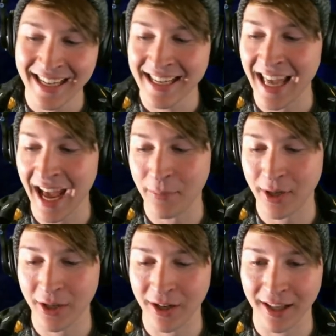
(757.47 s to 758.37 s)
yeah, I'm
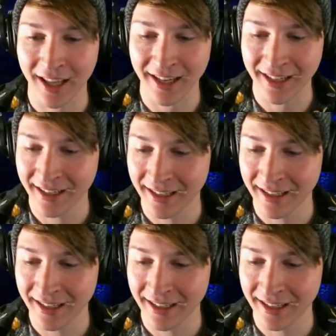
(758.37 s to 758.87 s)
pretty good at that.